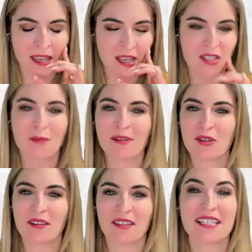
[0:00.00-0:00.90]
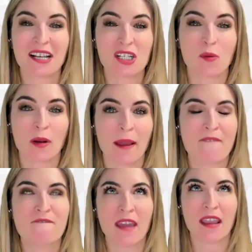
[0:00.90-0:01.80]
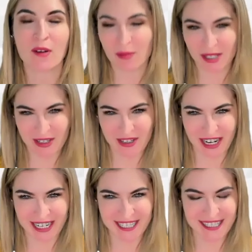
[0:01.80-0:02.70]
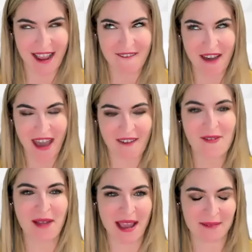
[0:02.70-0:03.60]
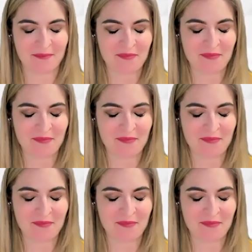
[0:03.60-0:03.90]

So much so that this is actually one of my favorite research studies that I've ever read.